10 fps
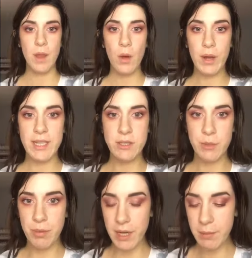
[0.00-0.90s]
Okay, so to
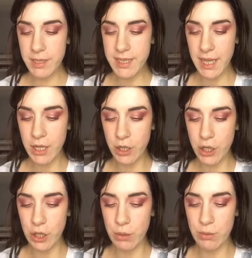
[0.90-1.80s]
prime my skin, I
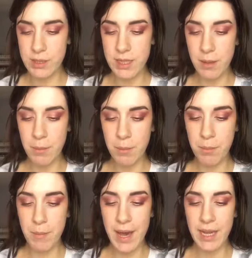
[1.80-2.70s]
use the
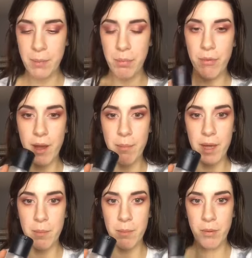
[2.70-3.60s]
MAC Prep
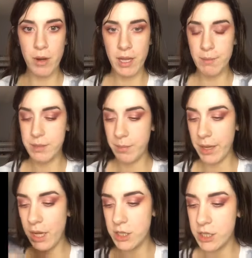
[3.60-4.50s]
and Prime
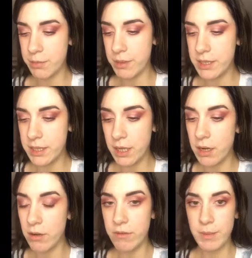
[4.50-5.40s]
Spray. I just spritz it all
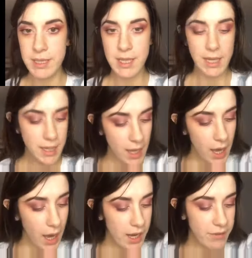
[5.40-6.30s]
over my skin.
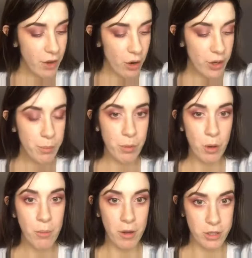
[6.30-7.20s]
And I've already
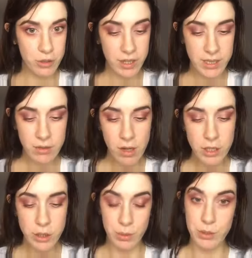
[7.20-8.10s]
put moisturiser
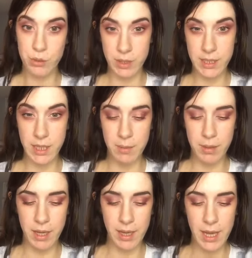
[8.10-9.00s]
on, so I don't need to
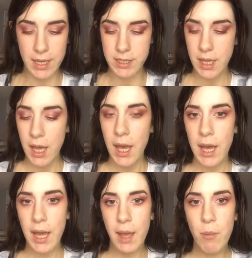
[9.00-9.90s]
apply that.
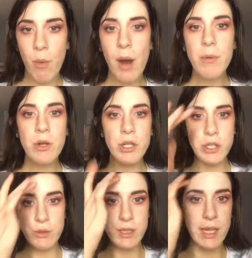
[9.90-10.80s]
What I'm going to
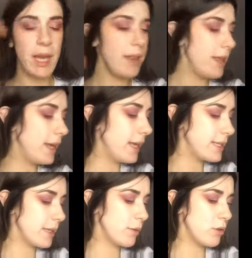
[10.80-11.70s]
do today then
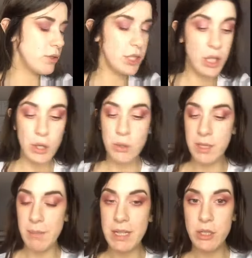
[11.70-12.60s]
is I'm
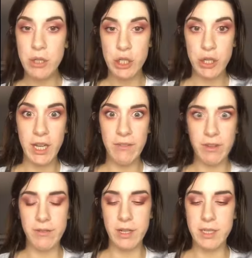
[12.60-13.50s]
actually going to try out for
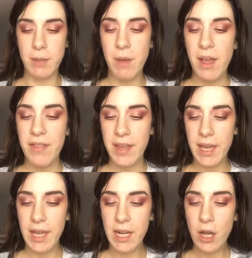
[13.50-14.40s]
the first time the
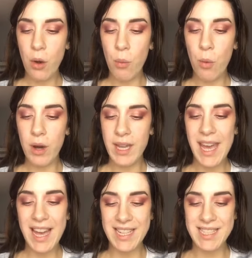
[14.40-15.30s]
Inglot
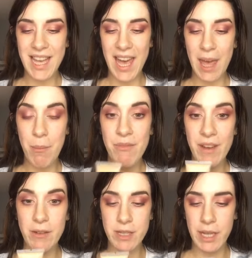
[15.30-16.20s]
YSM
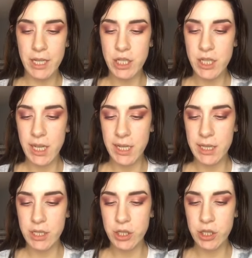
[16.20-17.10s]
foundation in
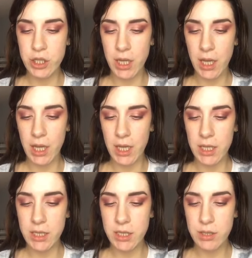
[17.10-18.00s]
the
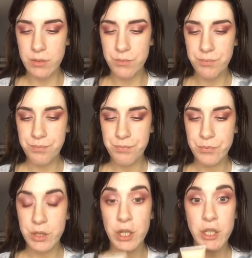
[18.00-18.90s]
shade
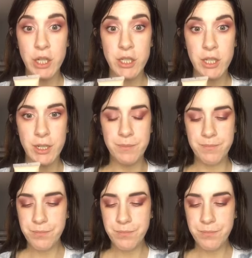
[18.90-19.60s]
39.